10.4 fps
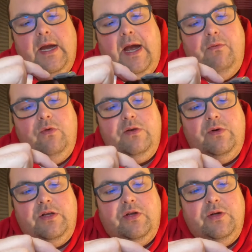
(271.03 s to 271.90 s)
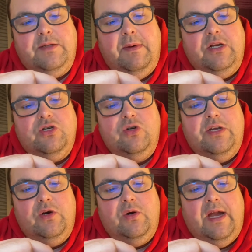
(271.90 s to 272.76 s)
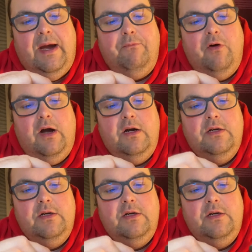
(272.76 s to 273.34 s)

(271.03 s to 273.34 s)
And what you want to do is make sure your camera